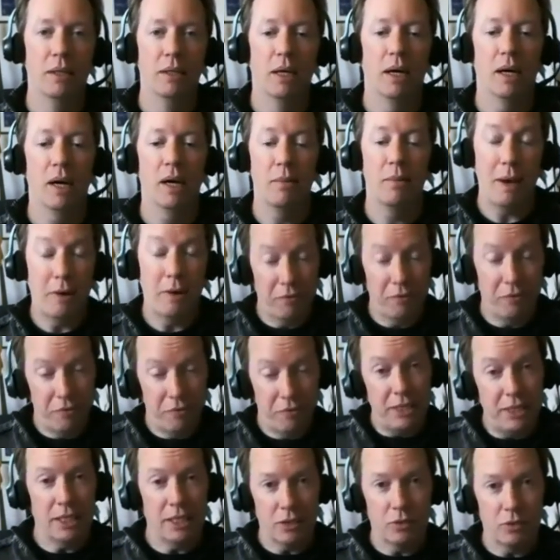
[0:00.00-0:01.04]
about
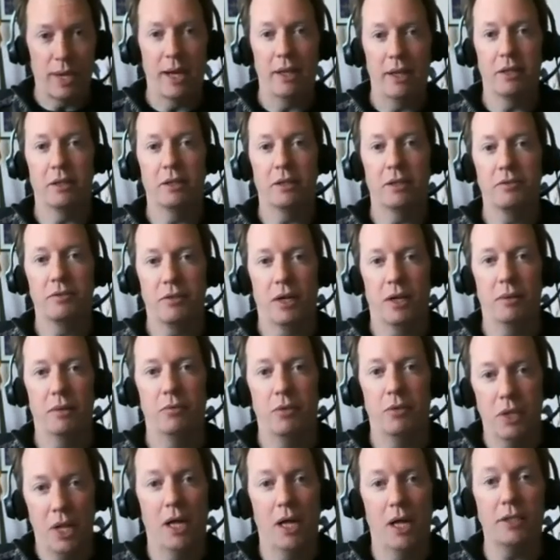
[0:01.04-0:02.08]
physics, rather, from
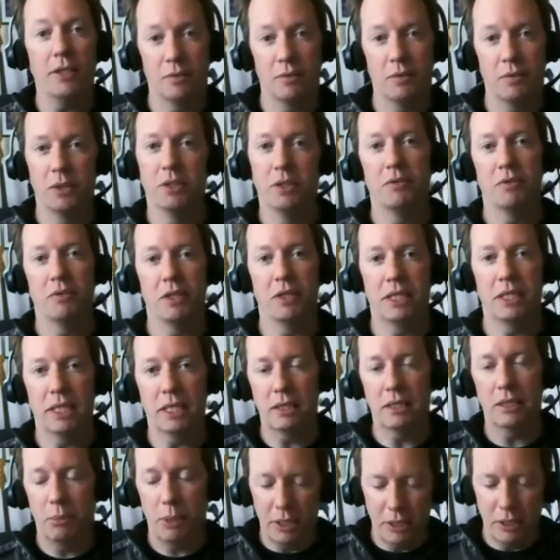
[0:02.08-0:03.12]
philosophers of
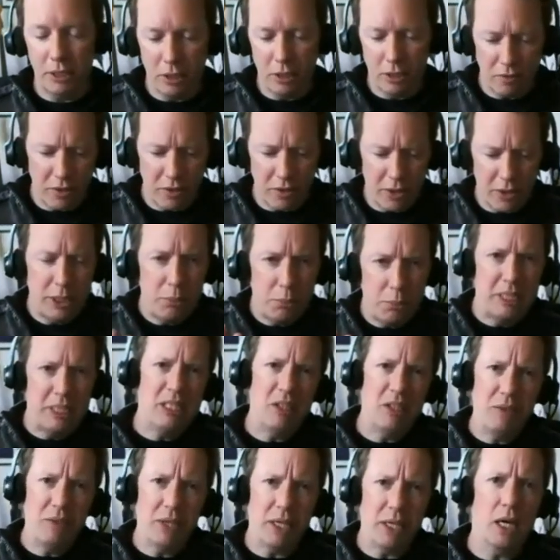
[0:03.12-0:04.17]
physics, because there's a very
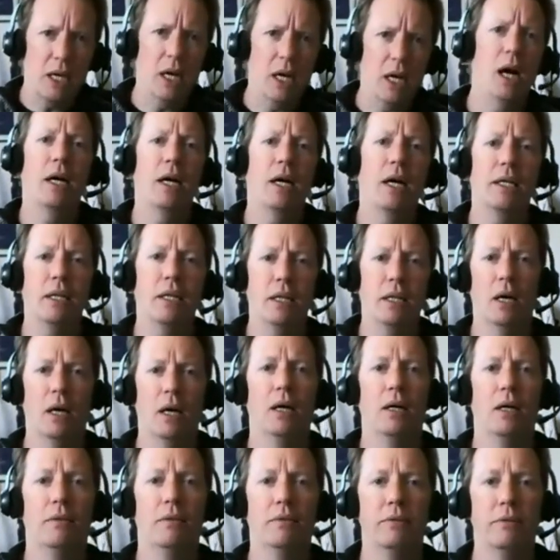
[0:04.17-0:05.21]
specific kind
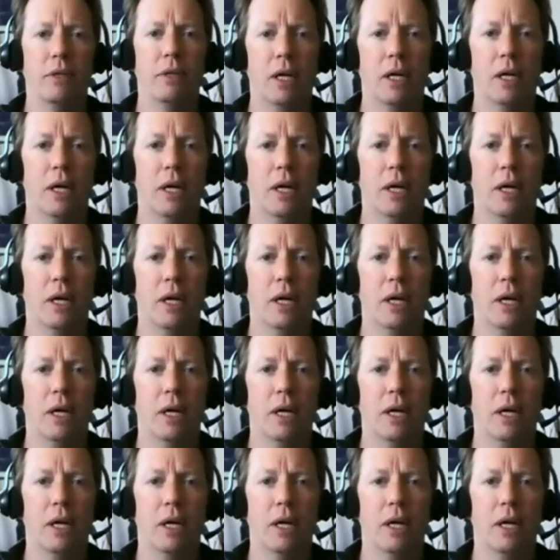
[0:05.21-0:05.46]
of